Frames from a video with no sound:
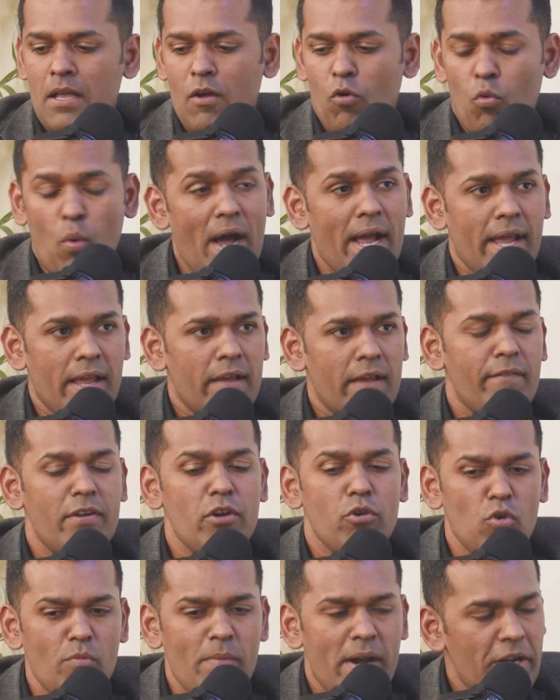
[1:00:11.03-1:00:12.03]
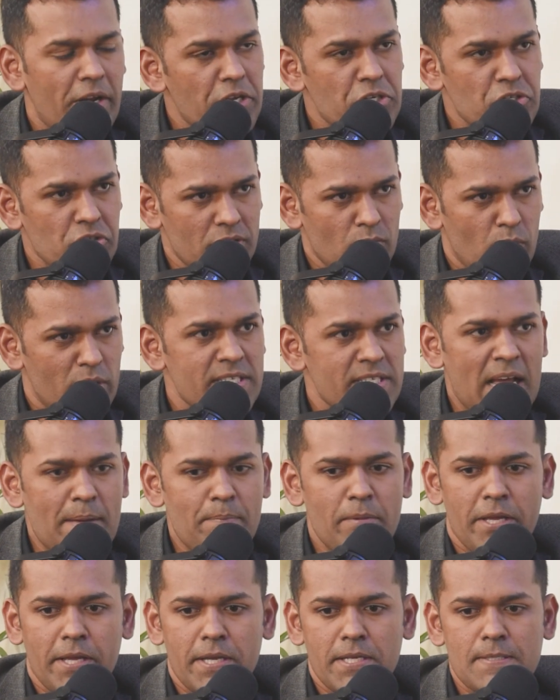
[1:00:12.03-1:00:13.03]
Why? When you do meditation, what is
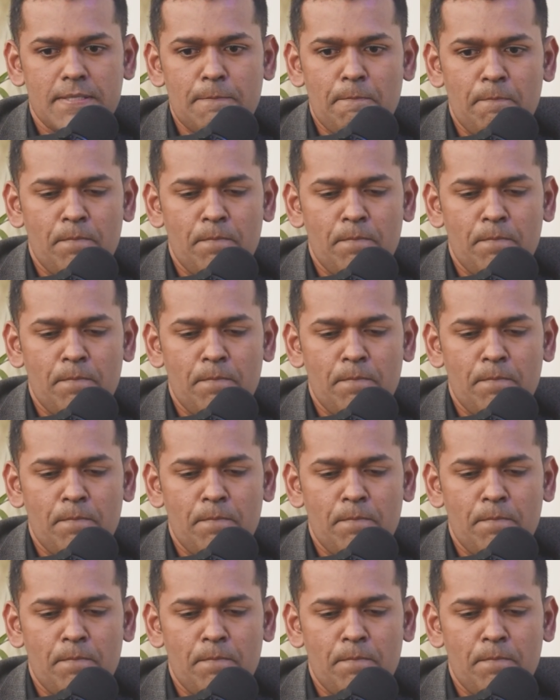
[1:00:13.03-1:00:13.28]
happening is,